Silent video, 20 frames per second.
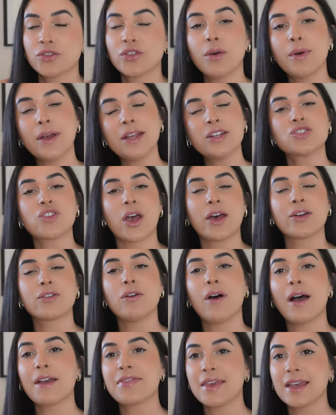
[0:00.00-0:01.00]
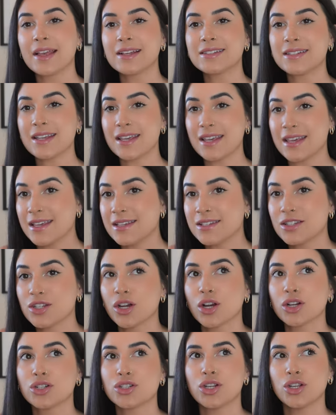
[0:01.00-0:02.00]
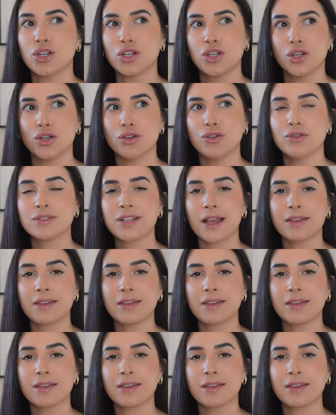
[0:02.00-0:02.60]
So in general, I think it's easier to use.